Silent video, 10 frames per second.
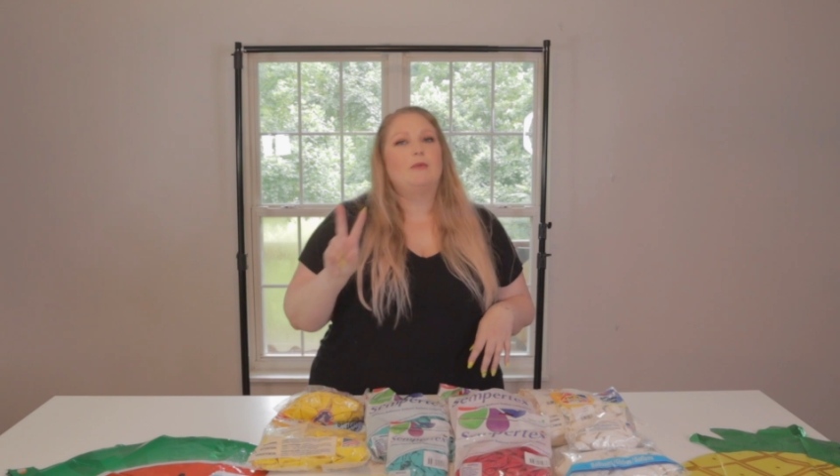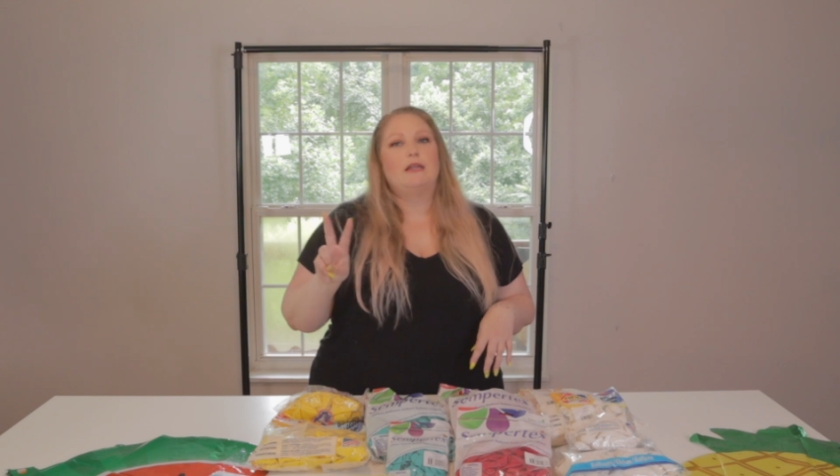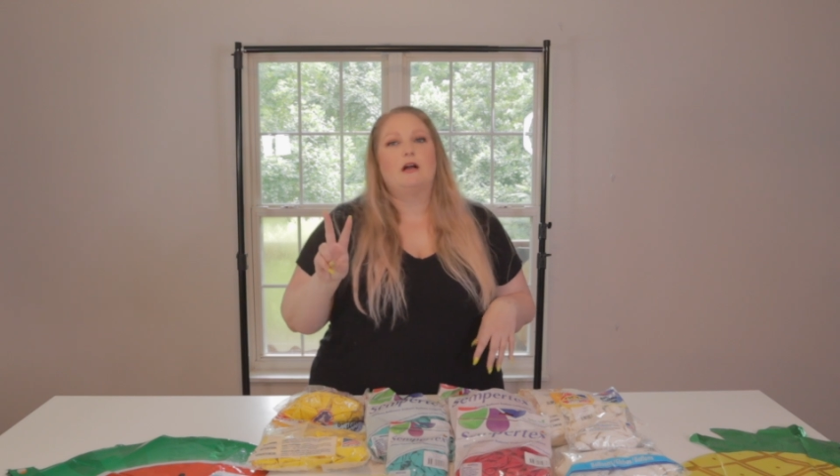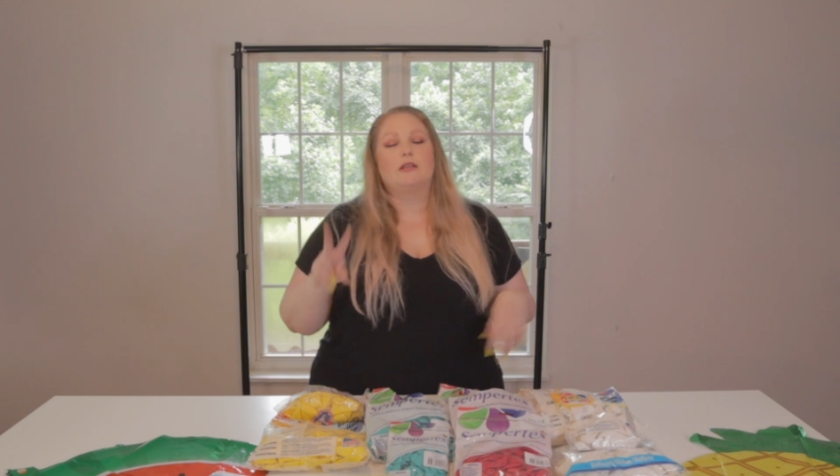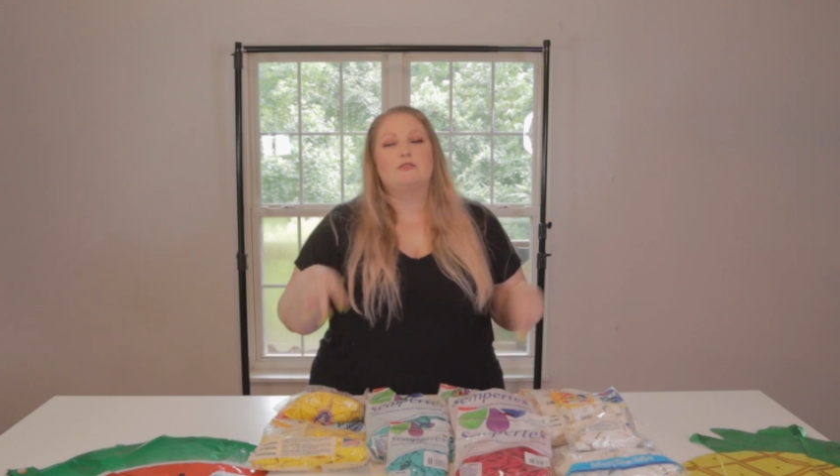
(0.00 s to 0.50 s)

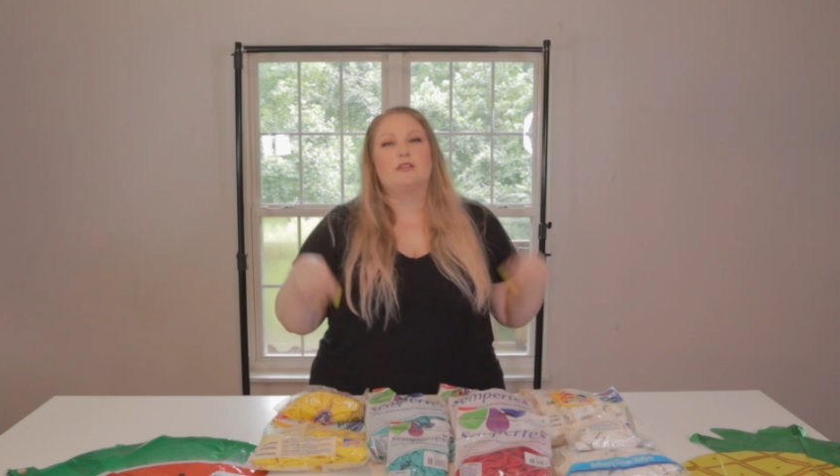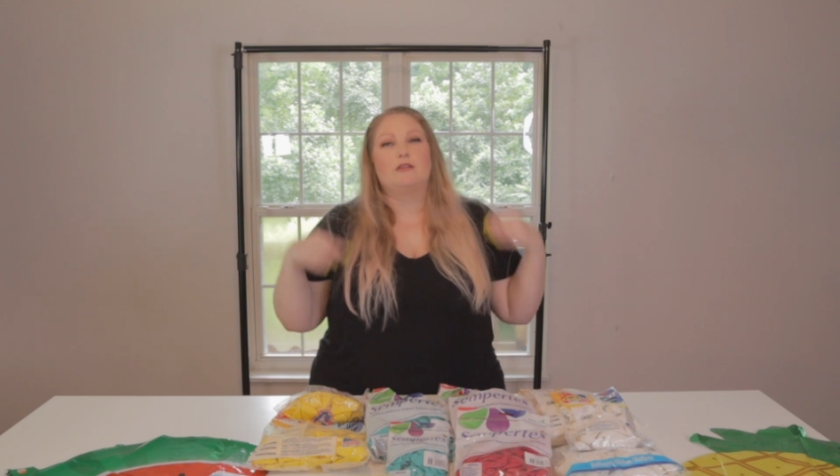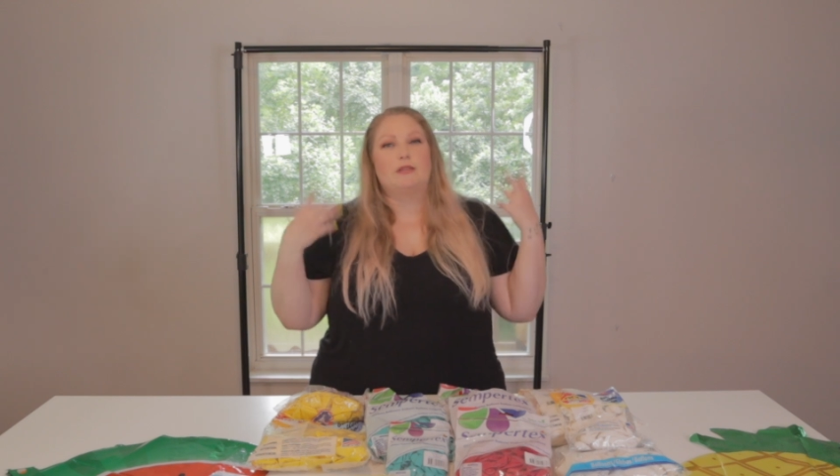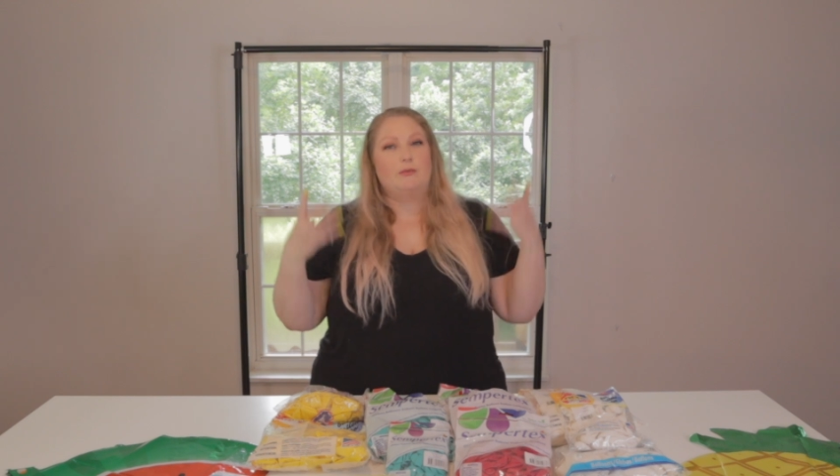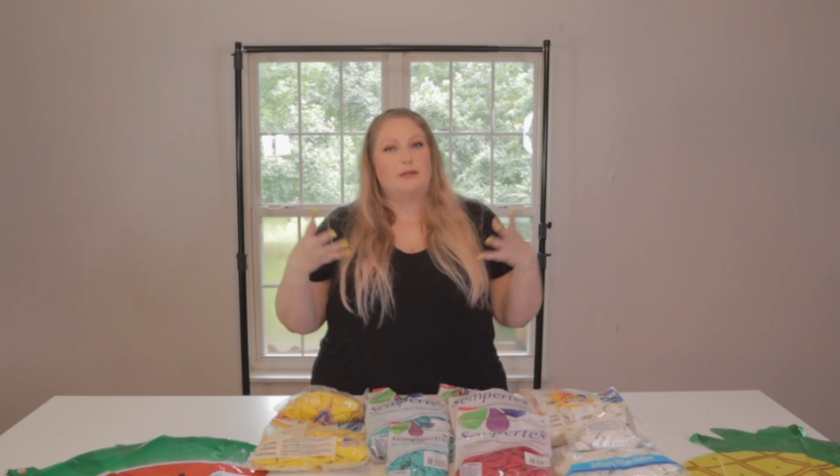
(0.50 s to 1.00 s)
main colors that I
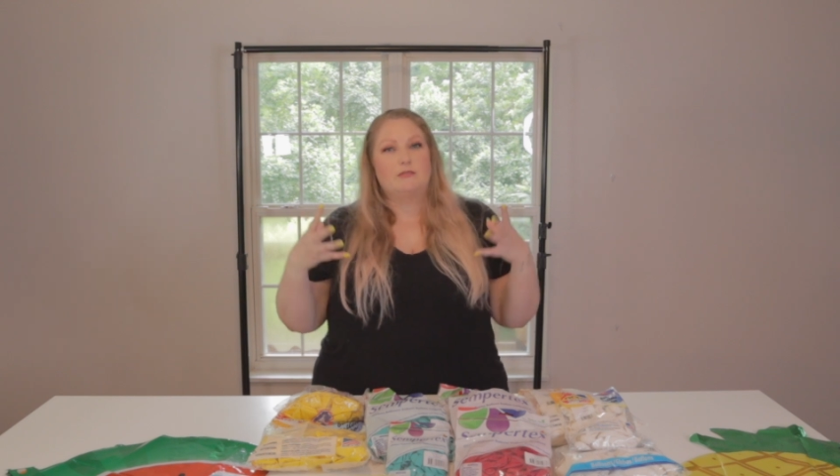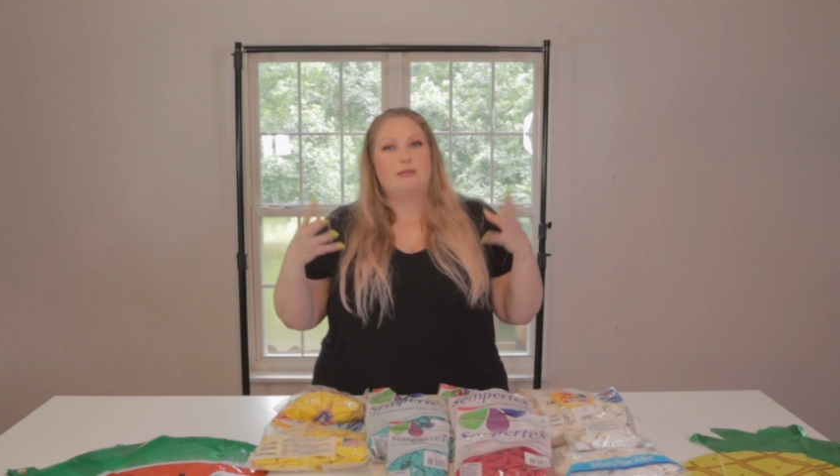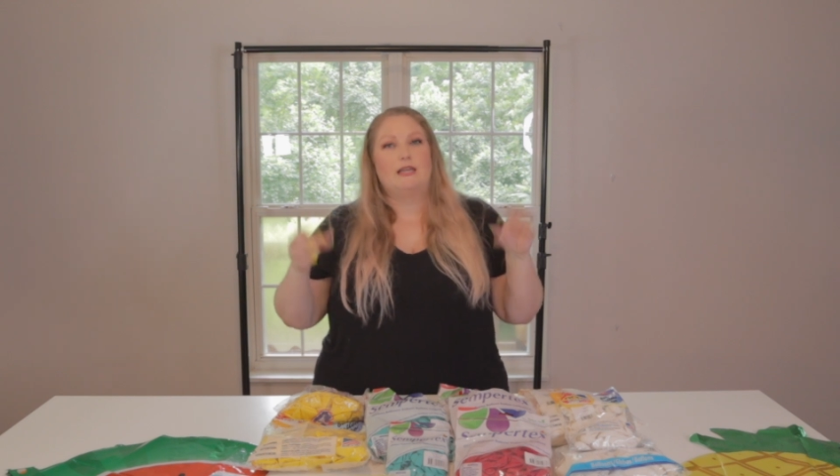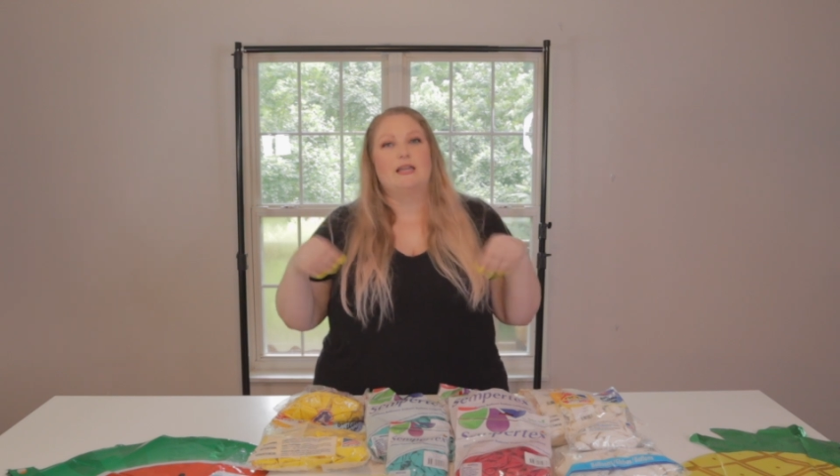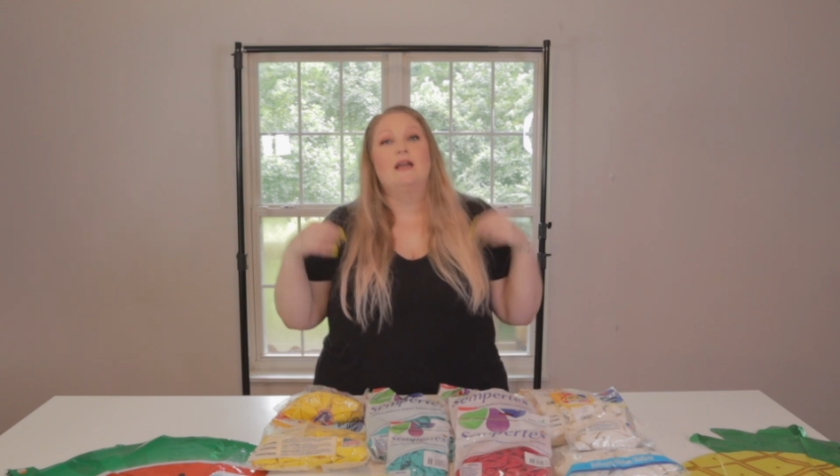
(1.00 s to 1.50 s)
really want to
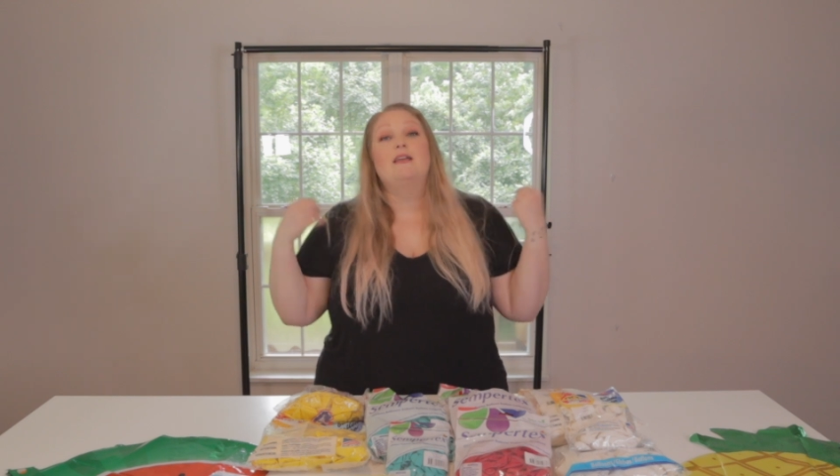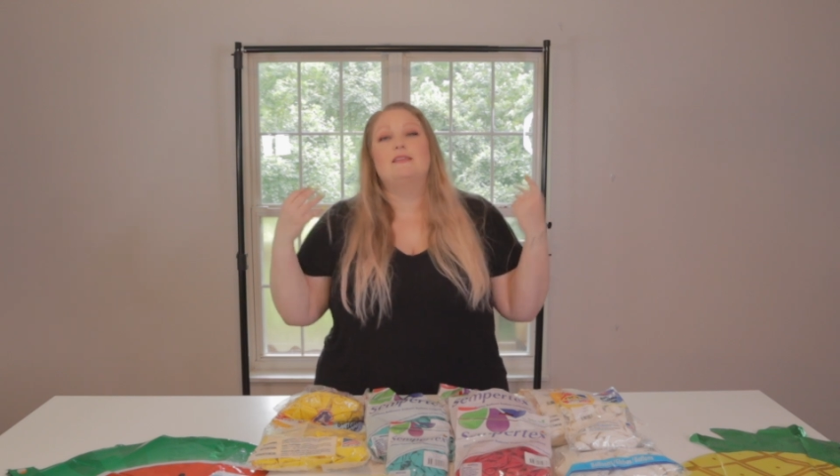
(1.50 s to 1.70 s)
be like